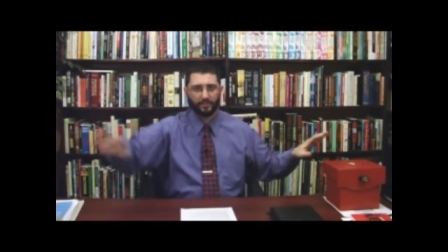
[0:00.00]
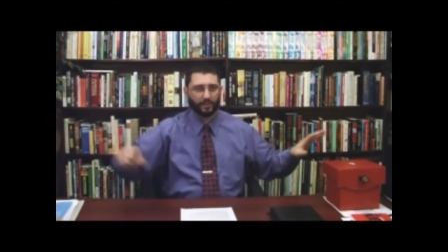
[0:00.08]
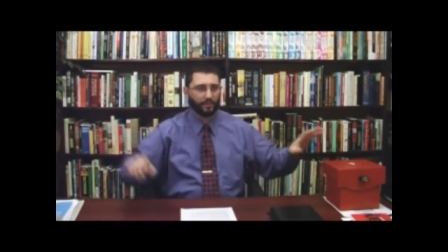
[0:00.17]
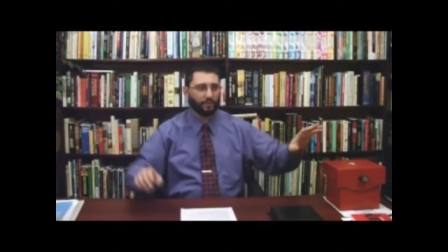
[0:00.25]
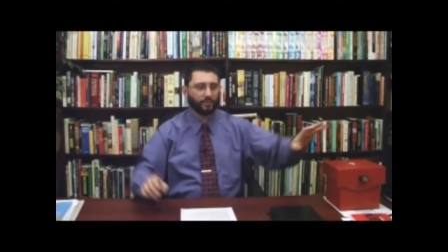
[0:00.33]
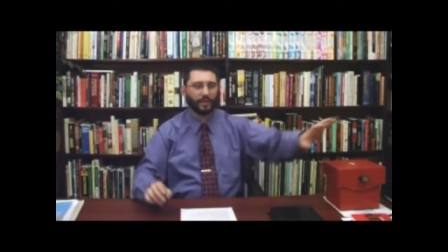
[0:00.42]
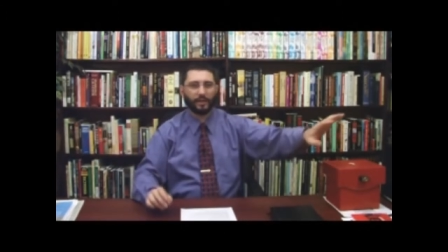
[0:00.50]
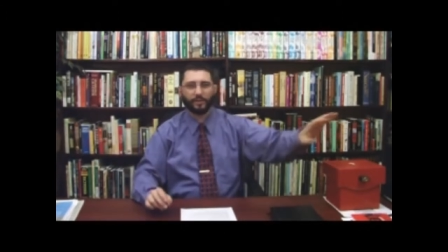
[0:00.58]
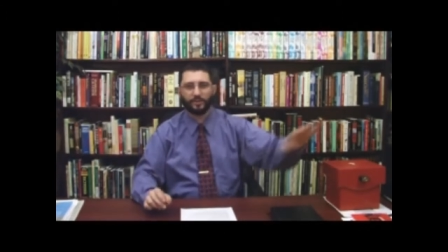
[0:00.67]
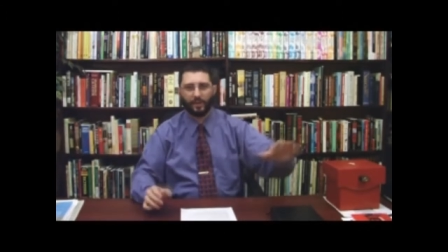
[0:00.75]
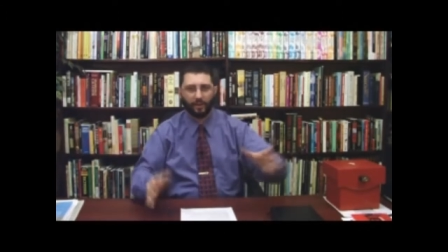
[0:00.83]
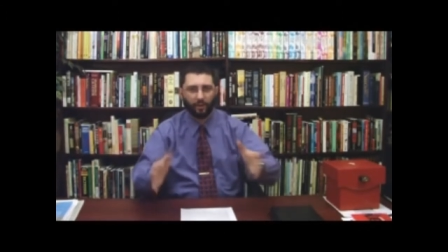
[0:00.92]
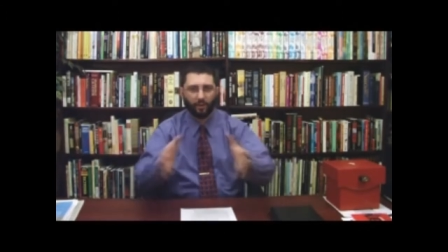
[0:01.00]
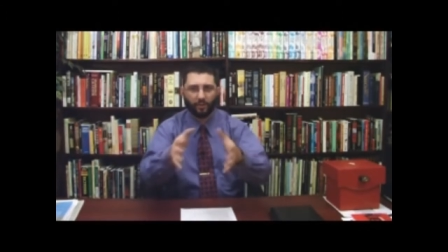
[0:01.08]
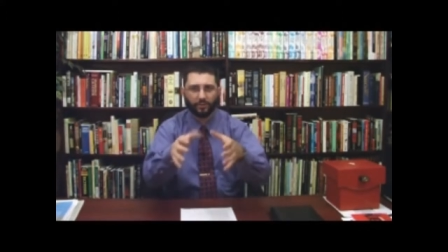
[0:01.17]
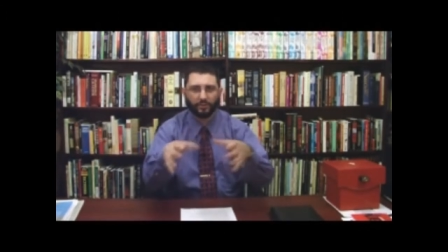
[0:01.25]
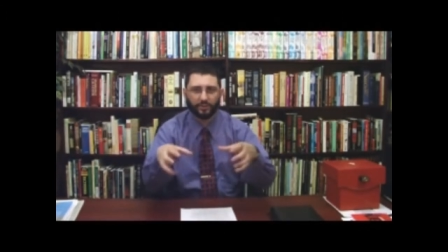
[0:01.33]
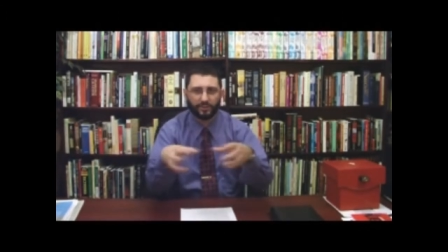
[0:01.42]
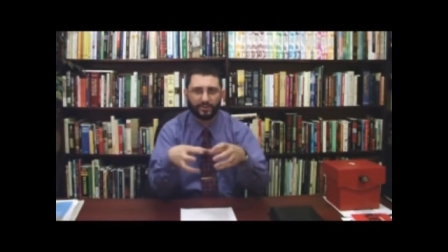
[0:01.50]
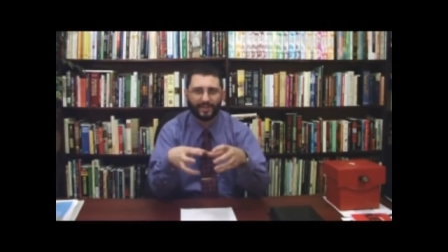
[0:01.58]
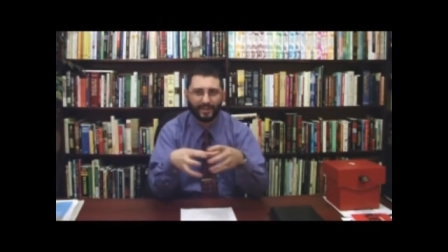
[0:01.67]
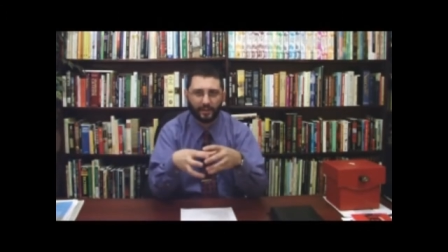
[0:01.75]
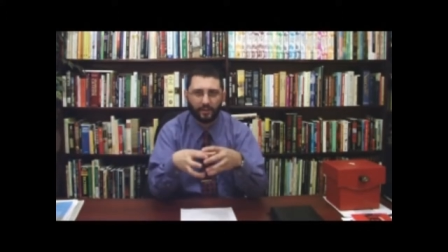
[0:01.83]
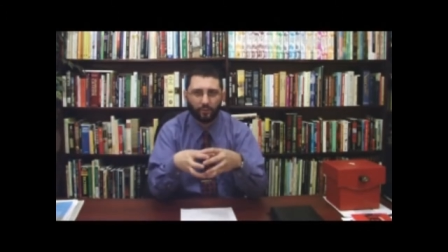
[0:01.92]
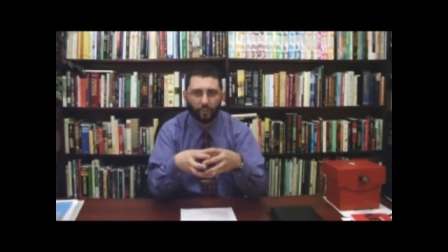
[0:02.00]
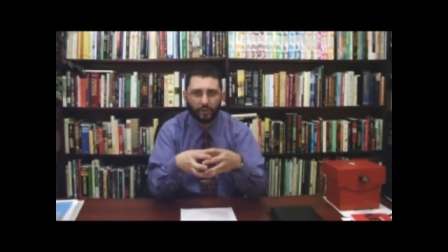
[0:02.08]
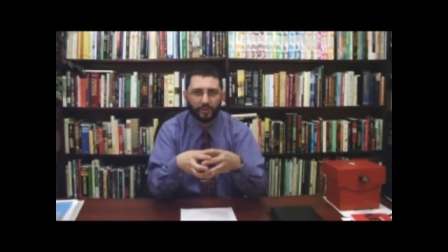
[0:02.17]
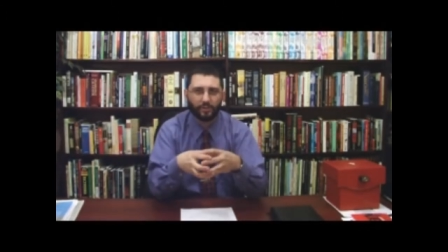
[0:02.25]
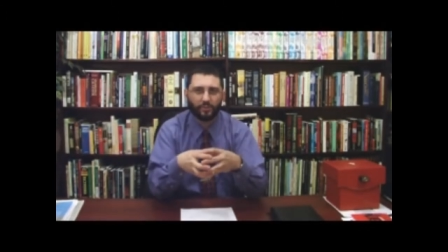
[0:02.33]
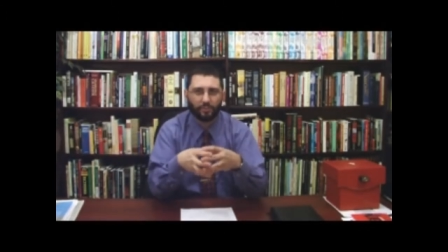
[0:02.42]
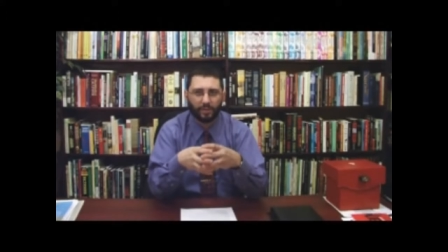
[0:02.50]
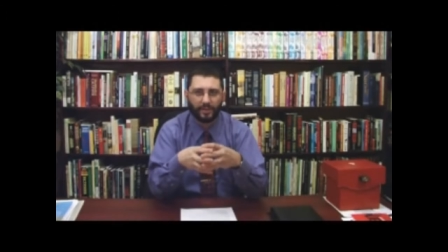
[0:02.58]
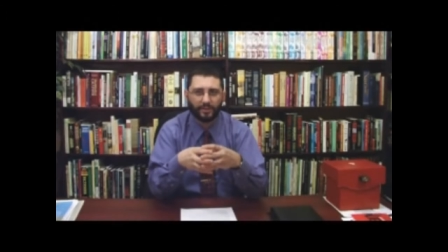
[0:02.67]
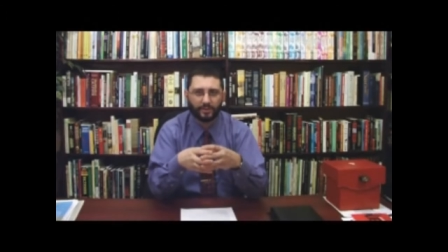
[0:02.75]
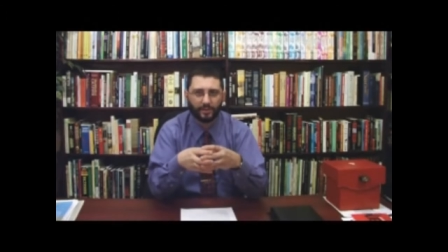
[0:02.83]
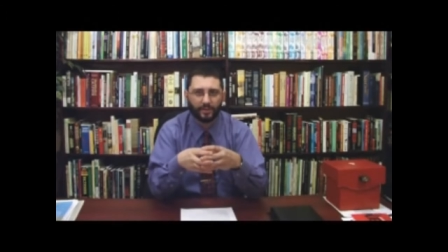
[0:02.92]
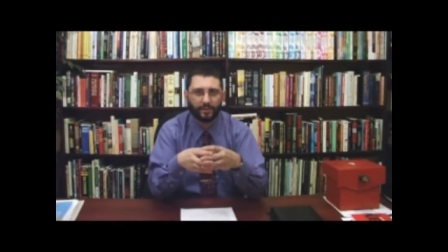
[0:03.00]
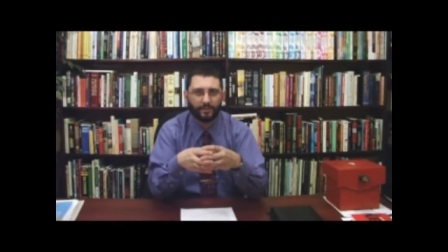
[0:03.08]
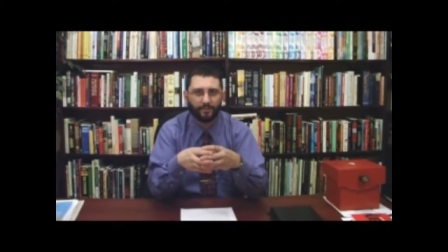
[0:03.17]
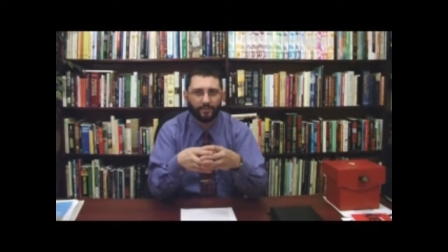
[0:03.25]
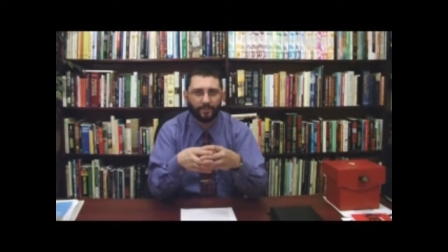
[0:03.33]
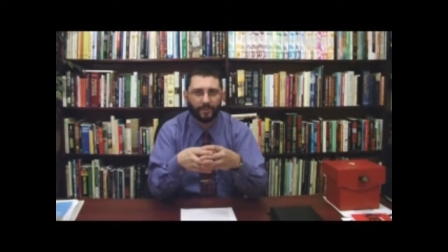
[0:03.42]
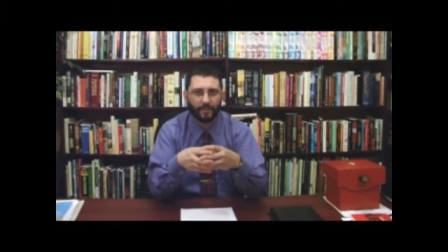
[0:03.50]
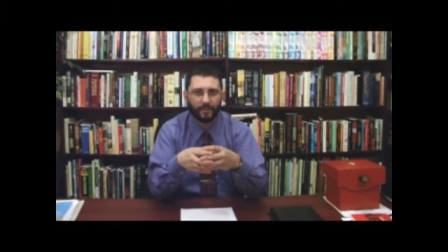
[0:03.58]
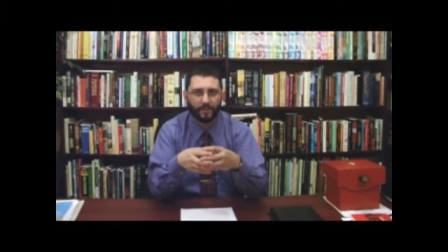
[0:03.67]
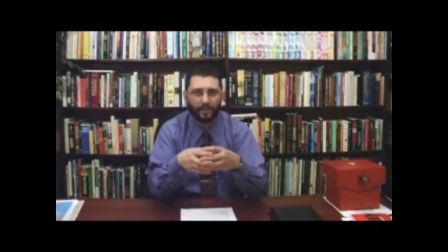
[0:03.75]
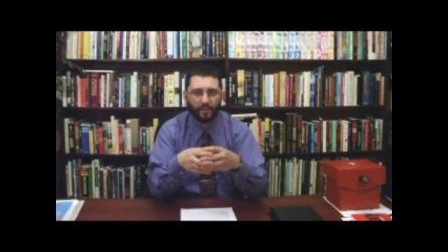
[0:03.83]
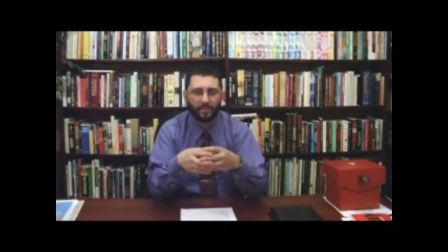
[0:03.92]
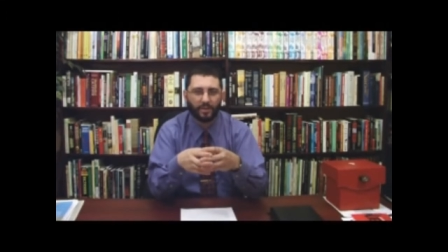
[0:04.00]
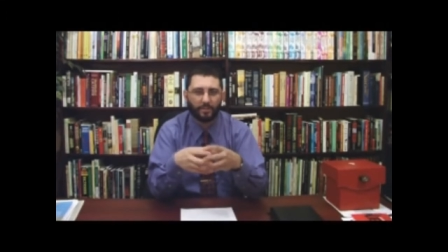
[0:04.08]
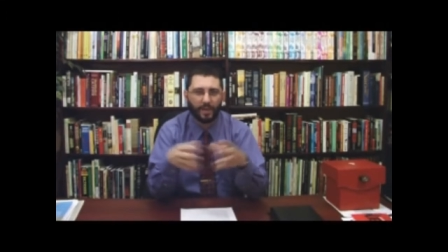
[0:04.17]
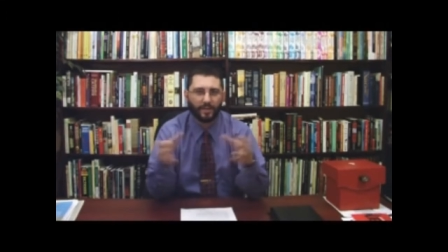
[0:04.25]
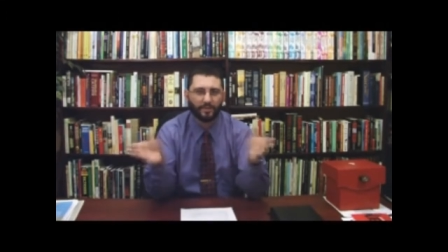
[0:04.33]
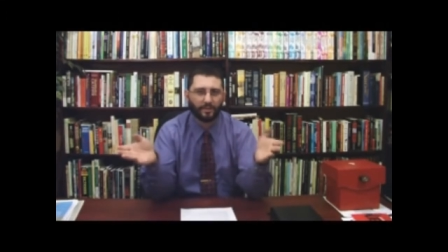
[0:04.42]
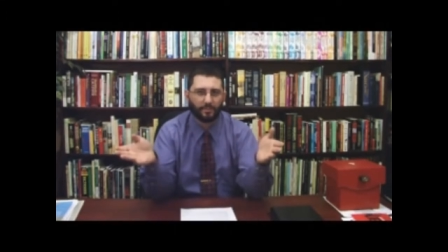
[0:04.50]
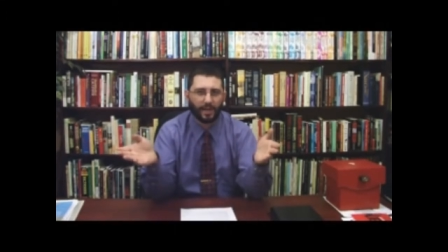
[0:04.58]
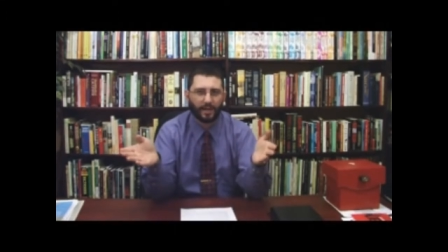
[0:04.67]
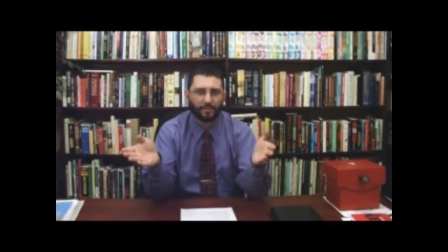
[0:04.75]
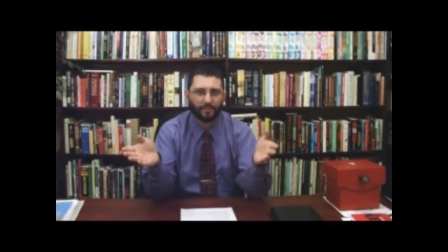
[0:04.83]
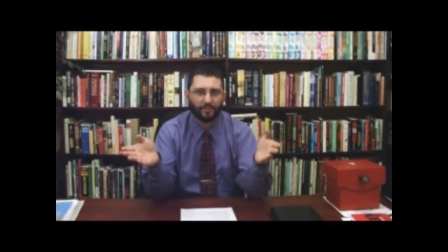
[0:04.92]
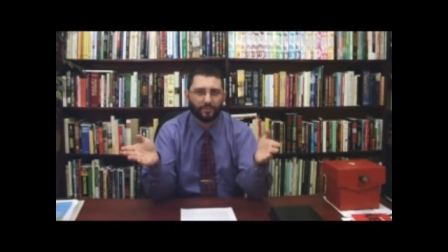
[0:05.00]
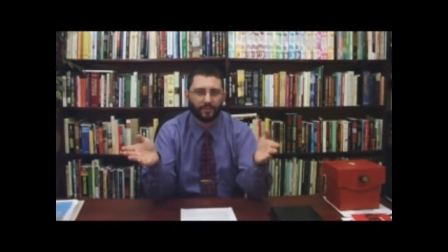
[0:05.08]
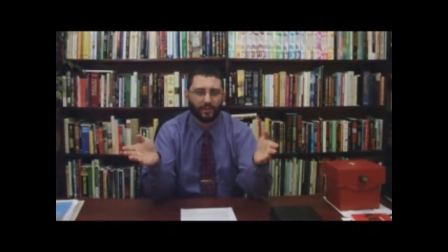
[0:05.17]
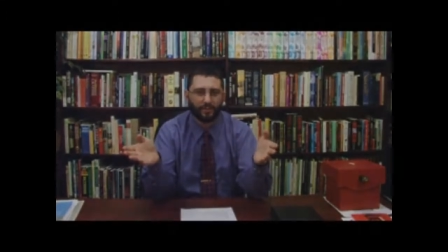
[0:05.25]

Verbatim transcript: It goes out. It's not all sticking in one little place there. I mean, imagine a map of,